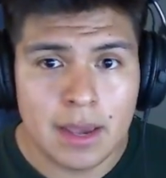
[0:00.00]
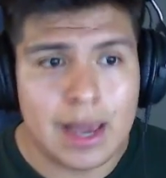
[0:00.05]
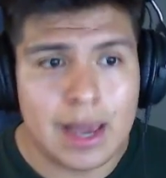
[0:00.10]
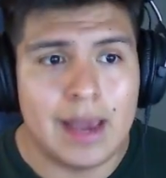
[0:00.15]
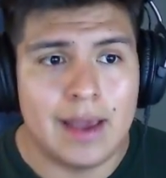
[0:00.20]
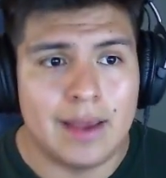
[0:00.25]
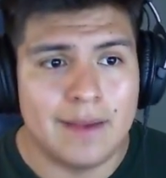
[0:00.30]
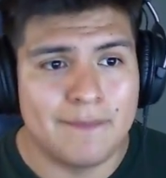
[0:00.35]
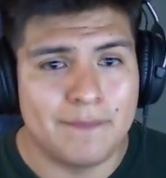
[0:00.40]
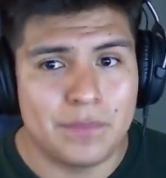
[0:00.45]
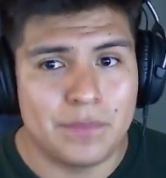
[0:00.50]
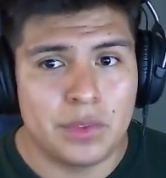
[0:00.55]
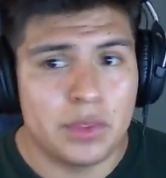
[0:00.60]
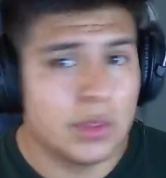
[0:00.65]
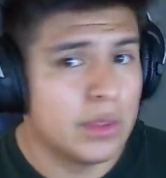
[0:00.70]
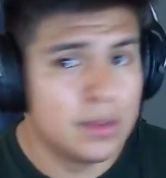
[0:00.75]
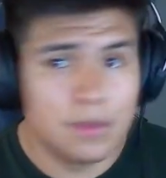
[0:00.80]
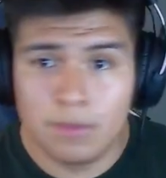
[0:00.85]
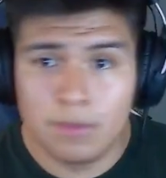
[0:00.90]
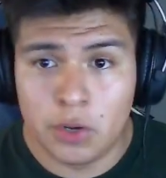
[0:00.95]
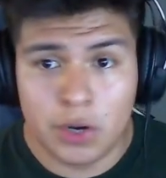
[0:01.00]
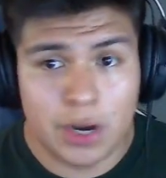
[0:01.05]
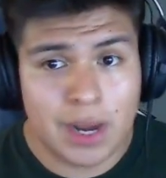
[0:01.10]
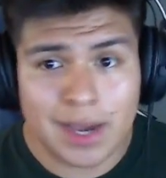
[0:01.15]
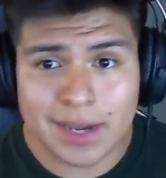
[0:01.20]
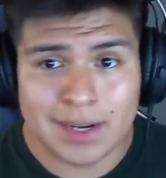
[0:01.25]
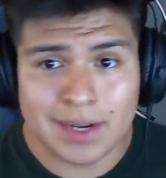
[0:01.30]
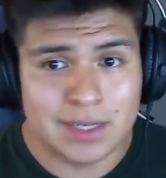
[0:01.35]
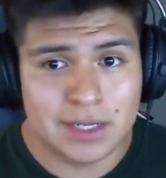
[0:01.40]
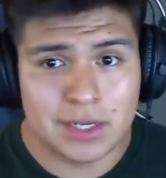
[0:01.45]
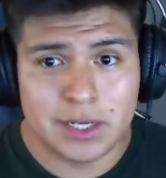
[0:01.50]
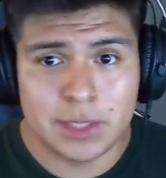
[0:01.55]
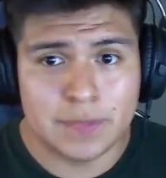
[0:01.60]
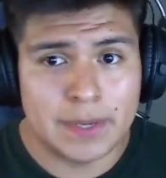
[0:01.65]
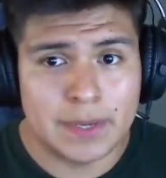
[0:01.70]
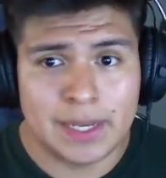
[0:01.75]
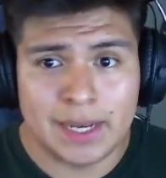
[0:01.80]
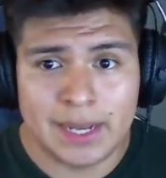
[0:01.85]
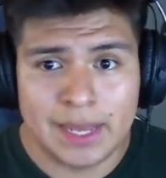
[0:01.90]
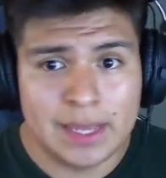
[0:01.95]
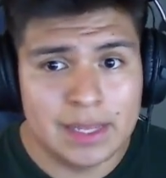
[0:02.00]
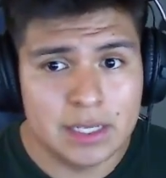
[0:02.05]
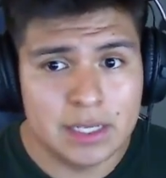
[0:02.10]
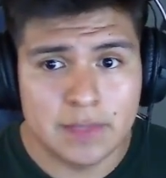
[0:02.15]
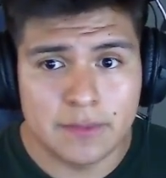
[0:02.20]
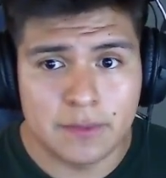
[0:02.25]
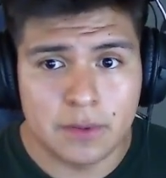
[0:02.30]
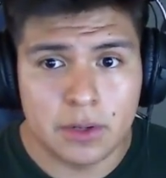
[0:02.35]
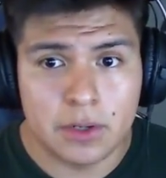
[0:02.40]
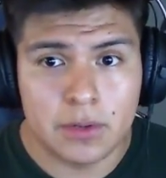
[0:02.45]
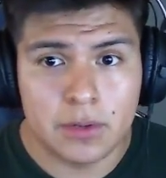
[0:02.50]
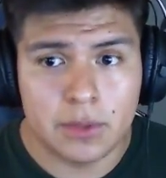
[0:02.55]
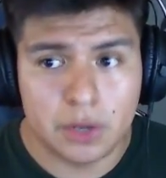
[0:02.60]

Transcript: and they're not going to start speaking English for you.